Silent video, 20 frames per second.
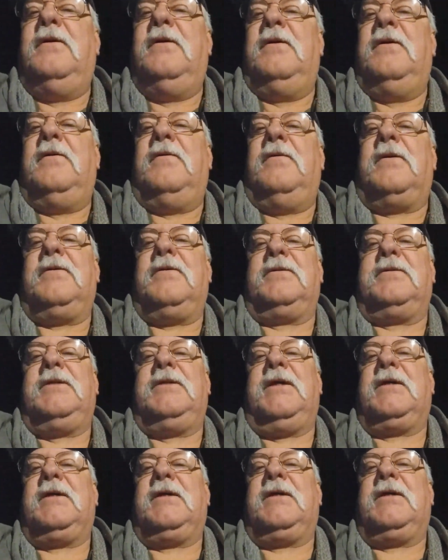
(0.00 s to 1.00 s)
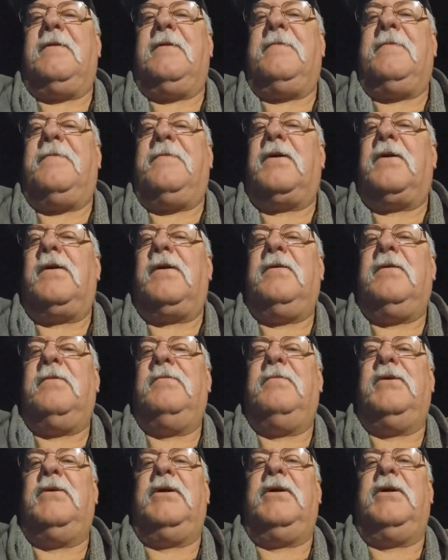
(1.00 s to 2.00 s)
Well, I don't think I got that far,
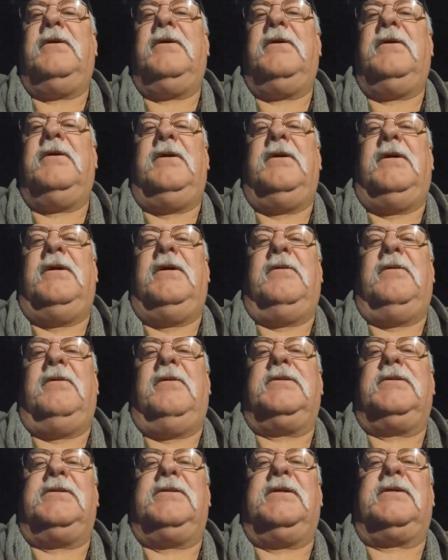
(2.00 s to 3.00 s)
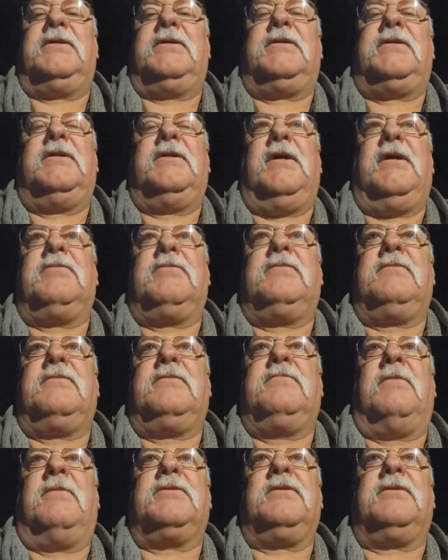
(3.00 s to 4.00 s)
but it was just I
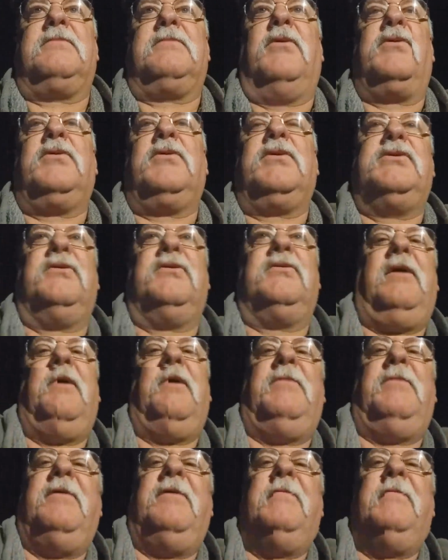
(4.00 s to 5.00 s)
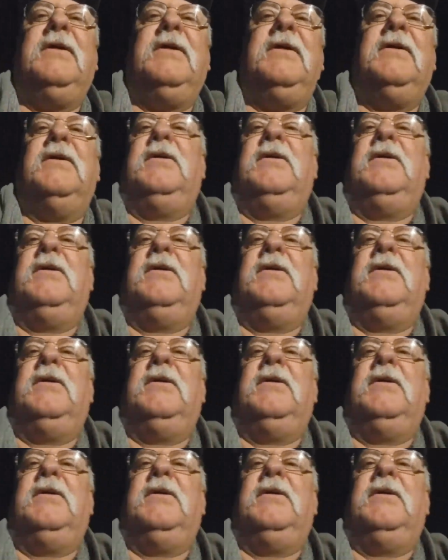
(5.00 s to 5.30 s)
was smoking so damn heavy.